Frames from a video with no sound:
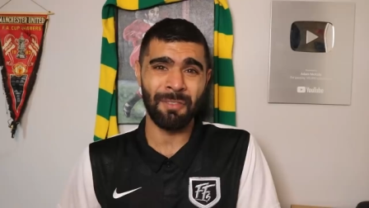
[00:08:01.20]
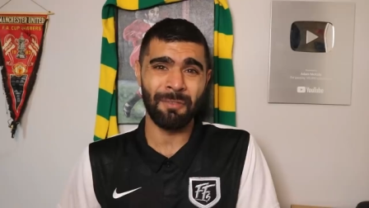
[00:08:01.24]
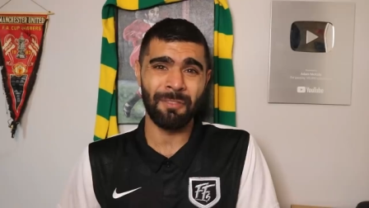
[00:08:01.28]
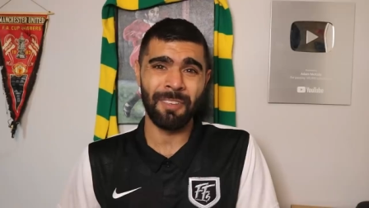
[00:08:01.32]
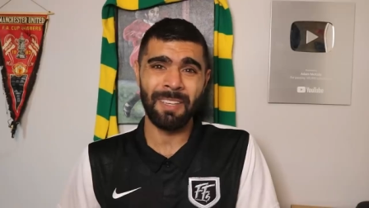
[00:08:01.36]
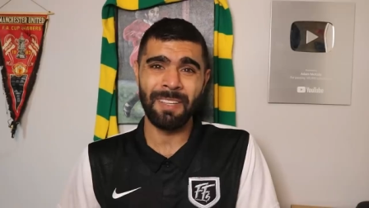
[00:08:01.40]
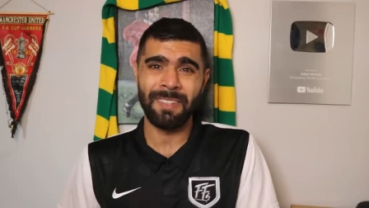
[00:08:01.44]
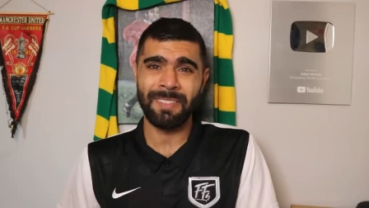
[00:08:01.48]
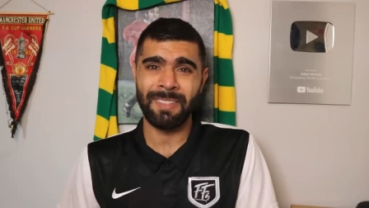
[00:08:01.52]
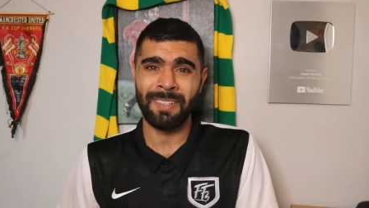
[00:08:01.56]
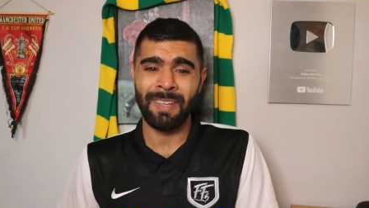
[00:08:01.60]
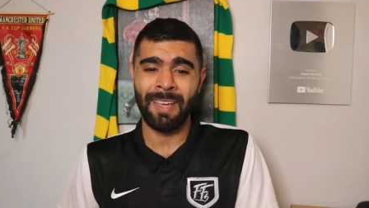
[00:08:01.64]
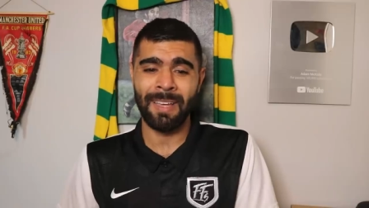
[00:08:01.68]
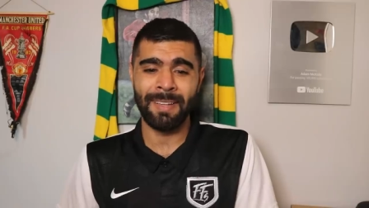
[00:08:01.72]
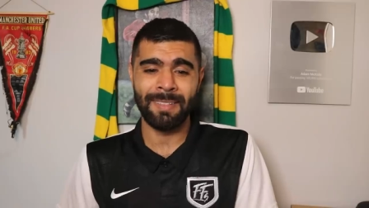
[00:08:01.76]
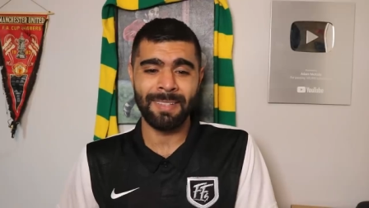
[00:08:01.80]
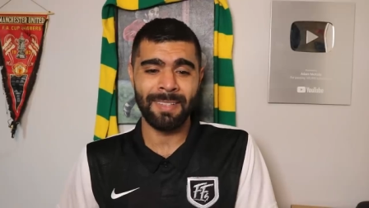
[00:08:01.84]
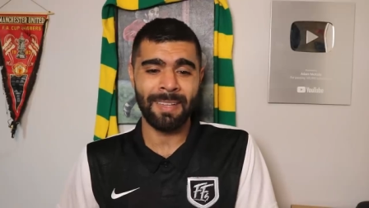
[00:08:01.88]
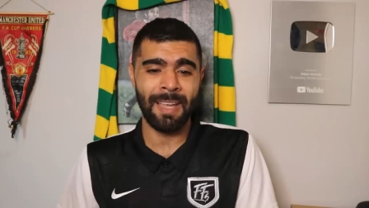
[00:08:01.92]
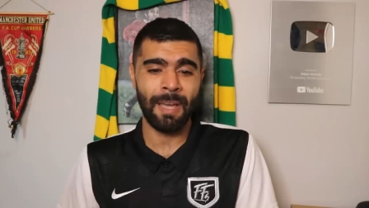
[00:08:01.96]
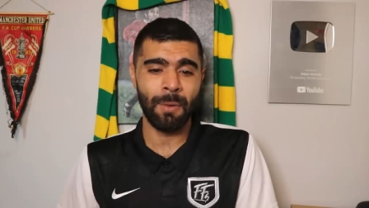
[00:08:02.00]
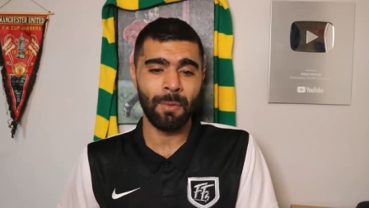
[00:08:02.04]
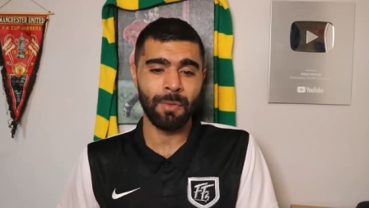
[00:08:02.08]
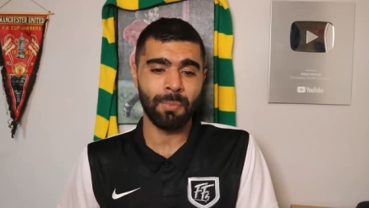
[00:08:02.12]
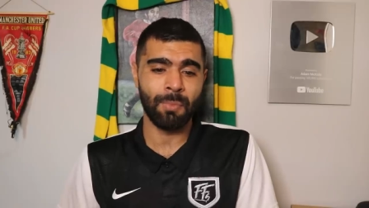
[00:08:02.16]
defeat today,
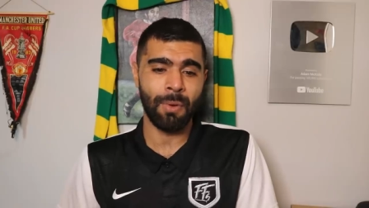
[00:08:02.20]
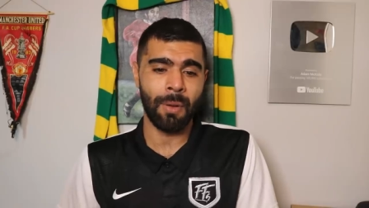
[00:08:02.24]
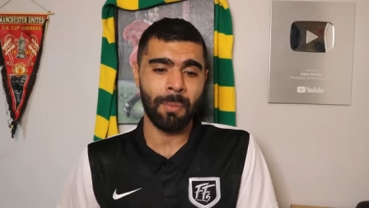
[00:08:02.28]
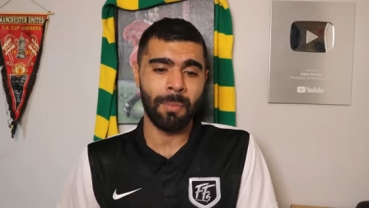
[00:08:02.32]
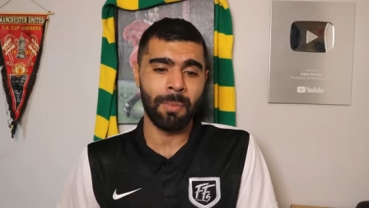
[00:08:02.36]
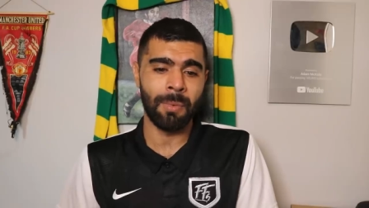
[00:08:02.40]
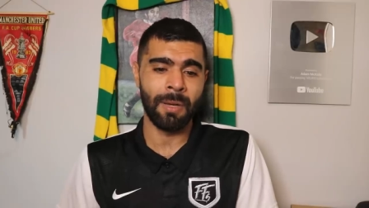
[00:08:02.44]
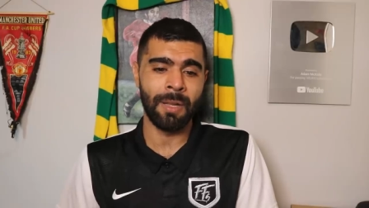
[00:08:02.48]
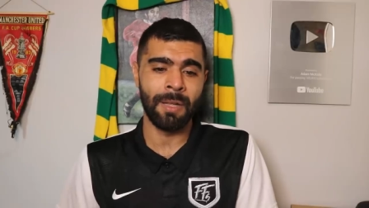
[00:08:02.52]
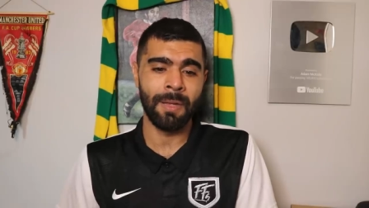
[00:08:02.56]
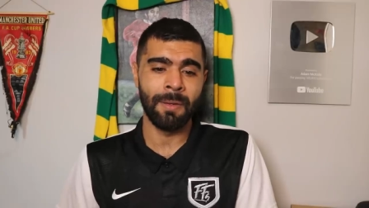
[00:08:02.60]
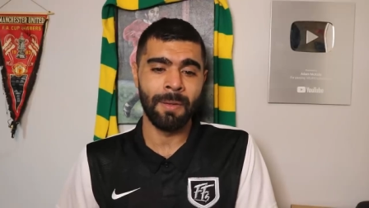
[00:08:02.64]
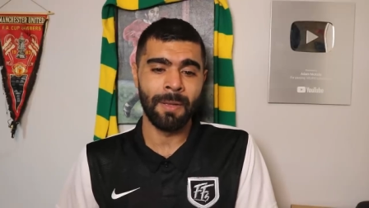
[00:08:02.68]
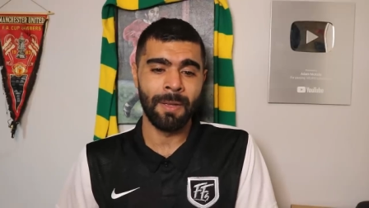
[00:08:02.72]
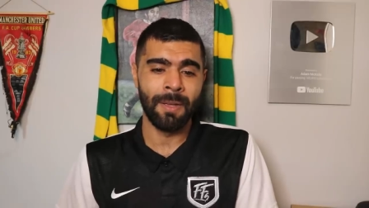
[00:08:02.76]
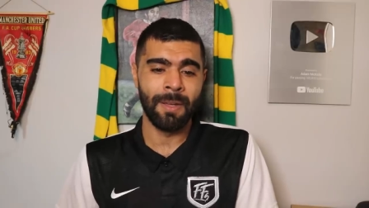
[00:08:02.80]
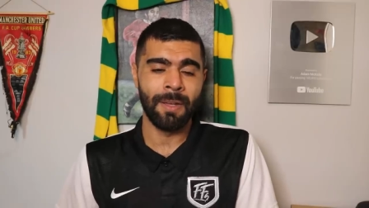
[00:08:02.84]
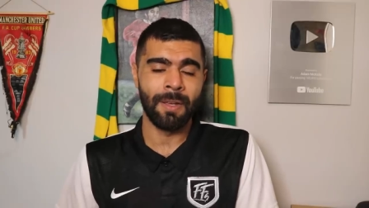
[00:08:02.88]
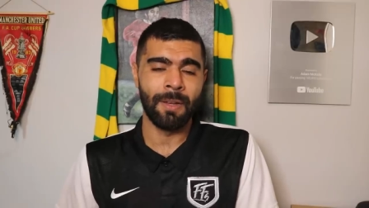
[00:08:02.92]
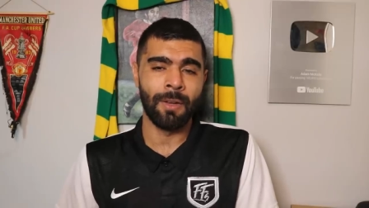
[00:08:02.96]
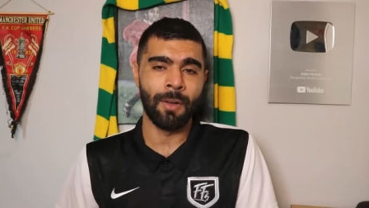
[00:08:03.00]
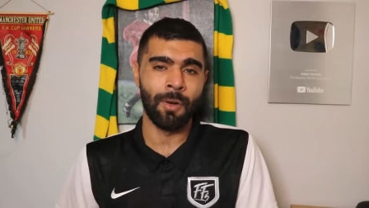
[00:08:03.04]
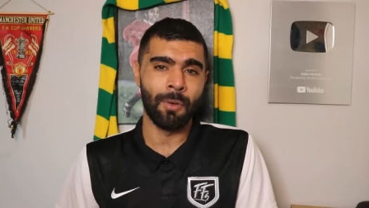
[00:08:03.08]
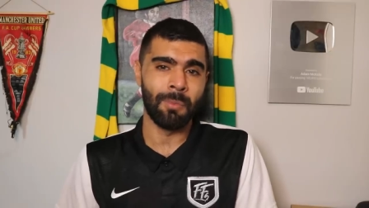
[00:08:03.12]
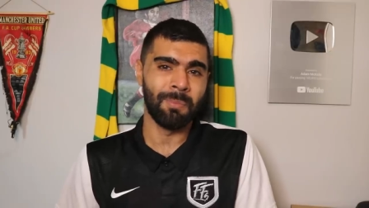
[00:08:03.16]
today was probably, you
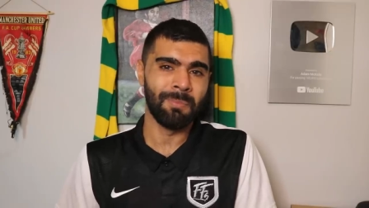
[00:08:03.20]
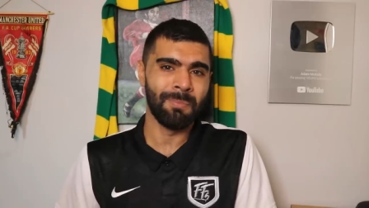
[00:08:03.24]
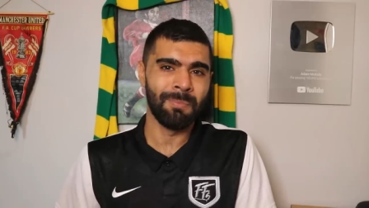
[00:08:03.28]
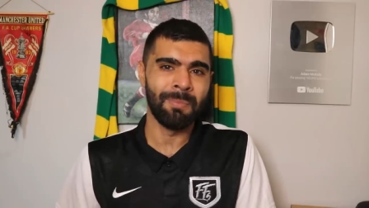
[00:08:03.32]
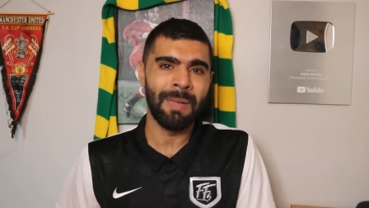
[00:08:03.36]
know,